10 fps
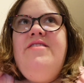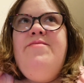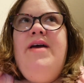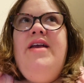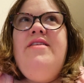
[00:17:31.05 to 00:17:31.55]

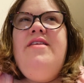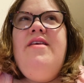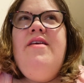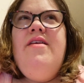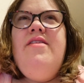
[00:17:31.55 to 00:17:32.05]
by
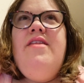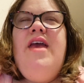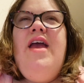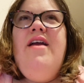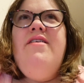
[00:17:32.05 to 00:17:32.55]

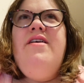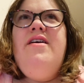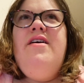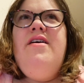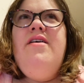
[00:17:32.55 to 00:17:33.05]

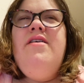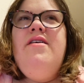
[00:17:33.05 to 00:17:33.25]
Tara